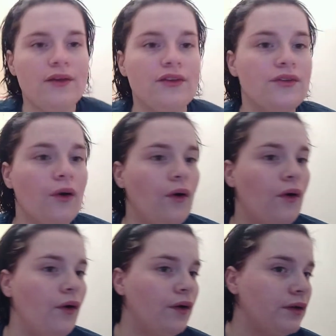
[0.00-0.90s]

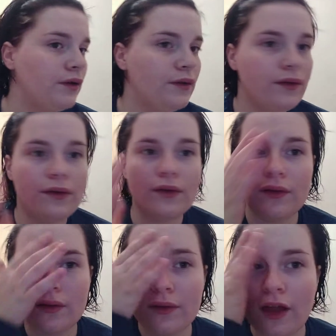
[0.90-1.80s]
So
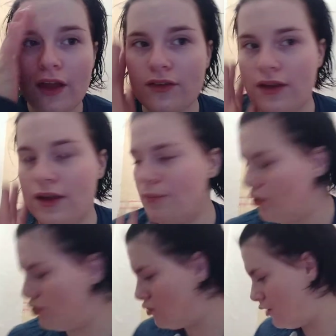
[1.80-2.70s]
that's the
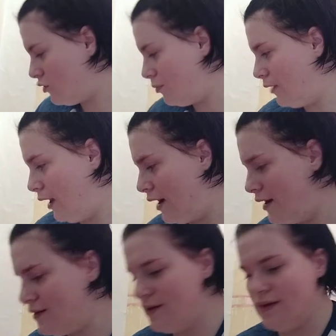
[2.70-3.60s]
moisturizer
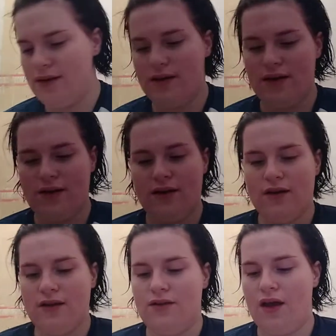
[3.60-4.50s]
applied.
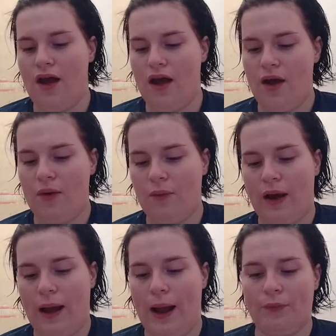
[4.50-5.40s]
Now
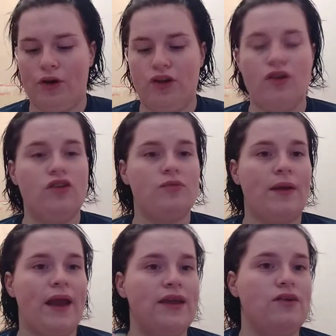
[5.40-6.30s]
I'm going to use
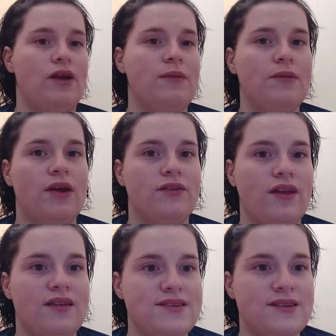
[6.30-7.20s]
my night cream because
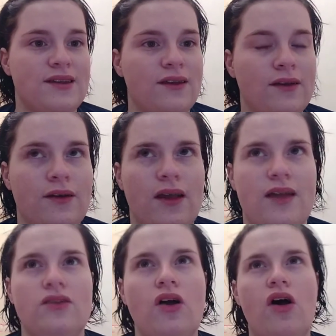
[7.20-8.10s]
it's
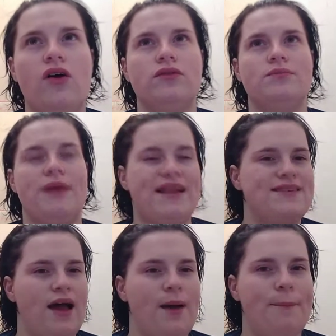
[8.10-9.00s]
not
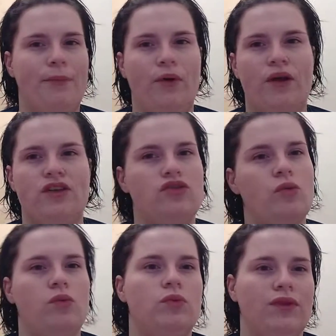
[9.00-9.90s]
bedtime, but it's
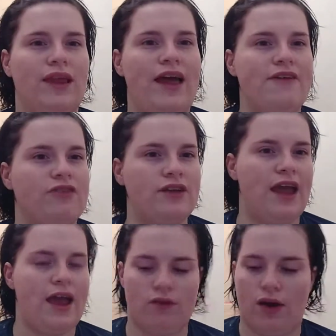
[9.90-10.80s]
too late for
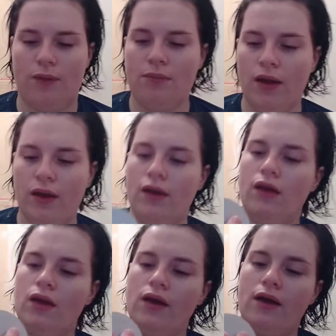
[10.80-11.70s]
day cream.
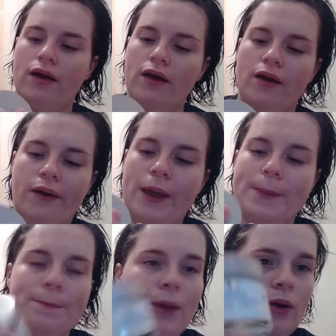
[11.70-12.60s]

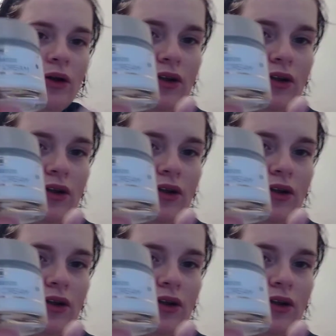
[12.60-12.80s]
I'm going to